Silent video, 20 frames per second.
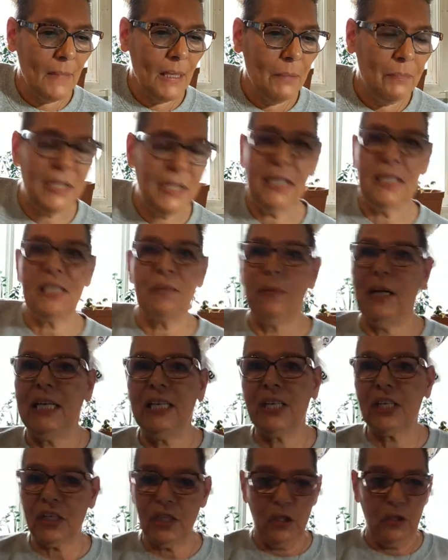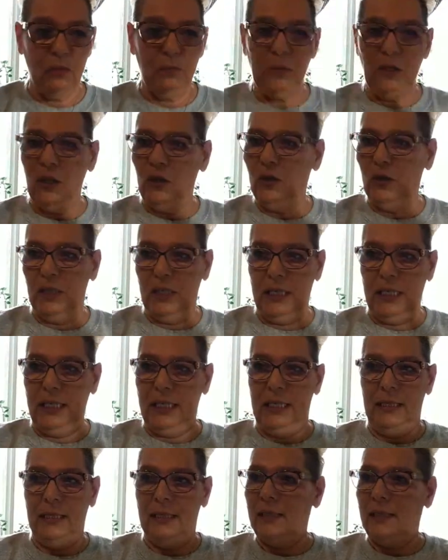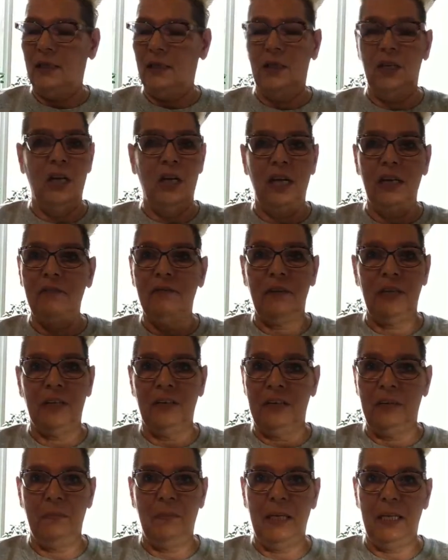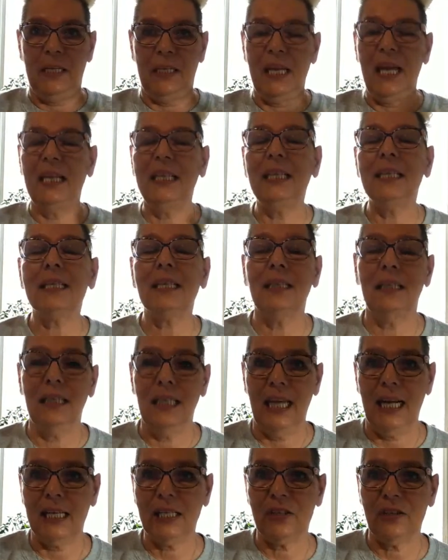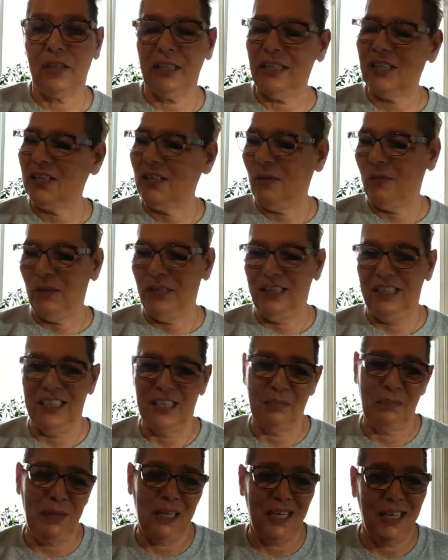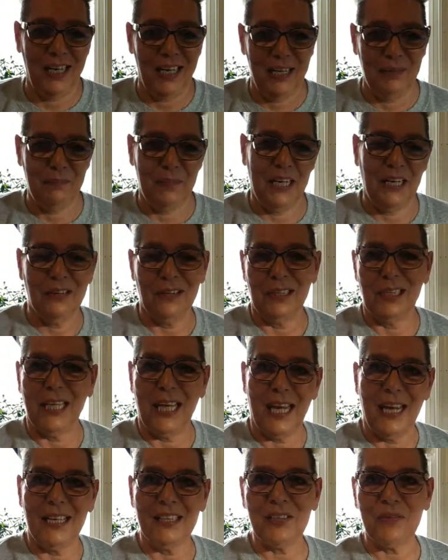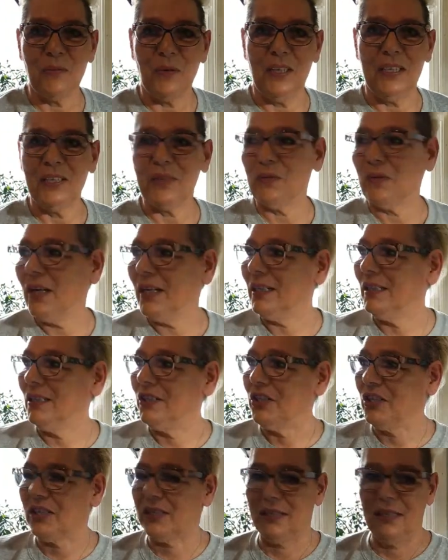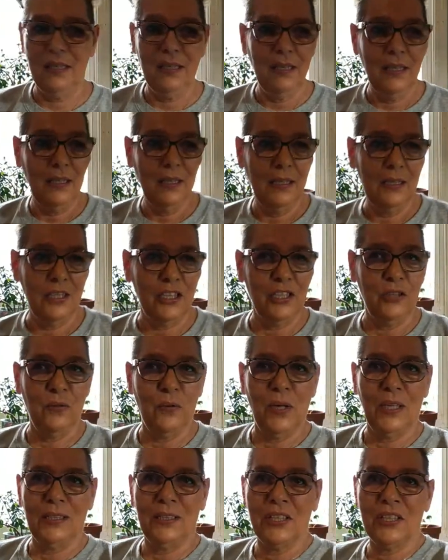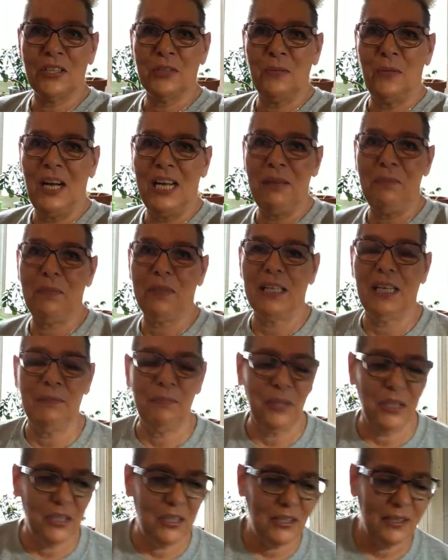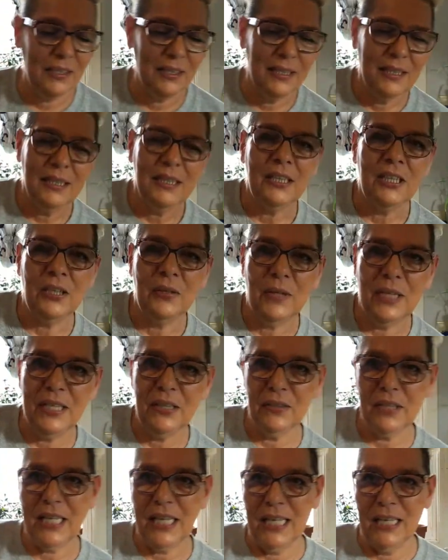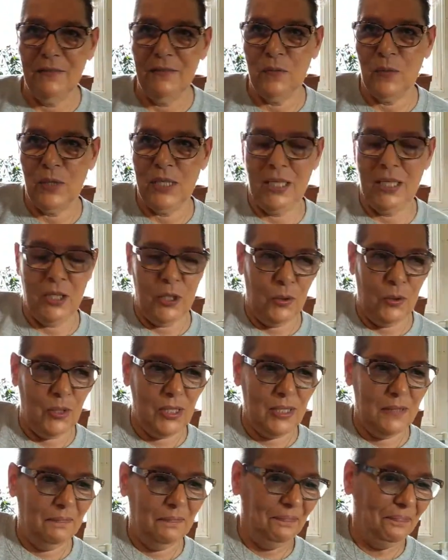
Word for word: Because my snowblower is not very big and it's electric. It's not one of these big high power gas ones where I could just do one swipe and I'm good. No, I don't have one of those.